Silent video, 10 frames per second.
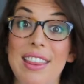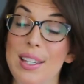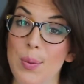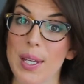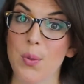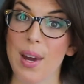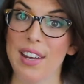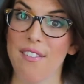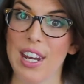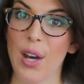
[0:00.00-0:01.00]
This week's
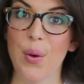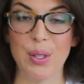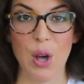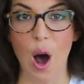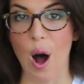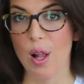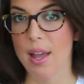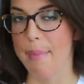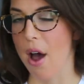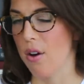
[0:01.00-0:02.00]
wedding video is all
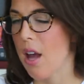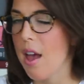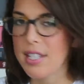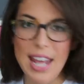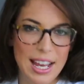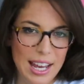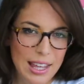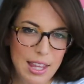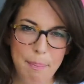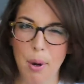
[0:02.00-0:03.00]
about
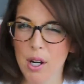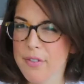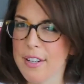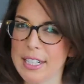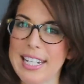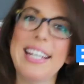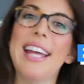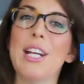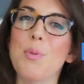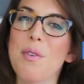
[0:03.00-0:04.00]
taking the perfect
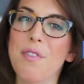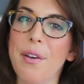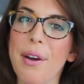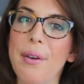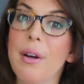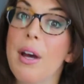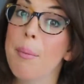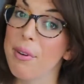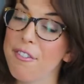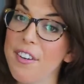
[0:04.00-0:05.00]
engagement photo.
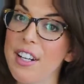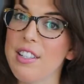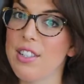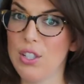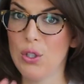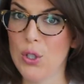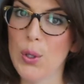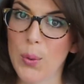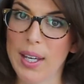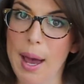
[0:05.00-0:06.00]
But first, two
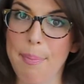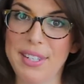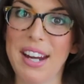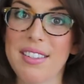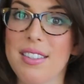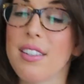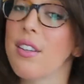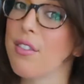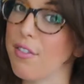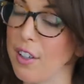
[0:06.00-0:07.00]
quick updates.
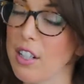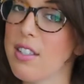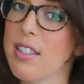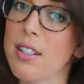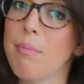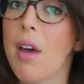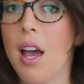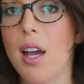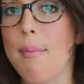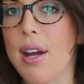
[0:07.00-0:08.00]
First, I
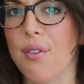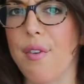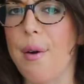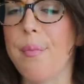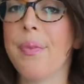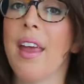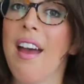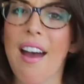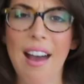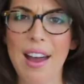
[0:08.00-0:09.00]
got a microphone.
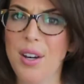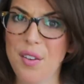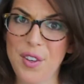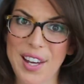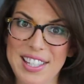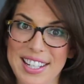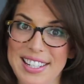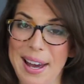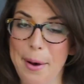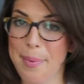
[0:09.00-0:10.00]
I don't know if you guys could
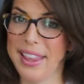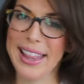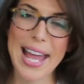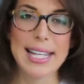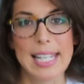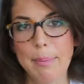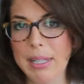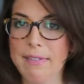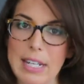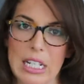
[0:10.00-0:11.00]
tell, but the last
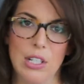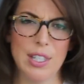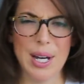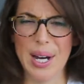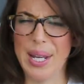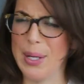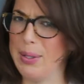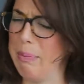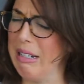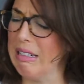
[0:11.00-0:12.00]
couple of videos, the audio
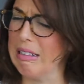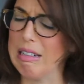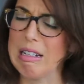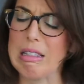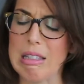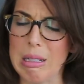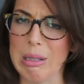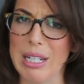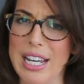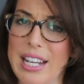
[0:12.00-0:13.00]
has been not so
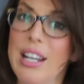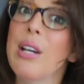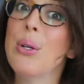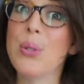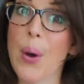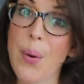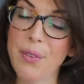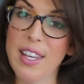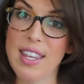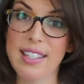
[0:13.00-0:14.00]
good, so
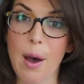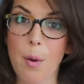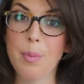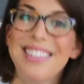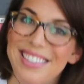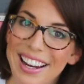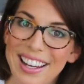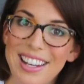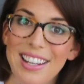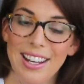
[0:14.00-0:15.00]
hopefully this helps.
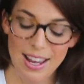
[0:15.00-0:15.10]
Second,